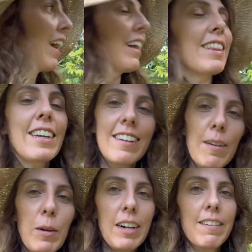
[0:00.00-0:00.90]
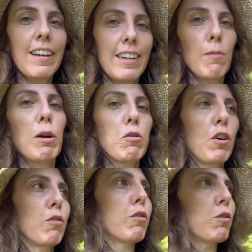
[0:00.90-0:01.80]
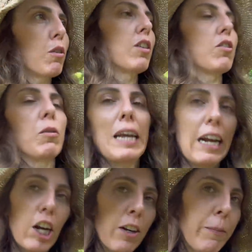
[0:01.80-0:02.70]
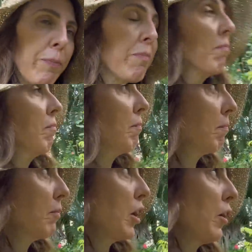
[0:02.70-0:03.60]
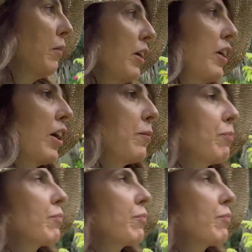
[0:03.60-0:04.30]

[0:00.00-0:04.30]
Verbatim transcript: I think because I'm not excited about star fruit, so I just don't care. So there you go.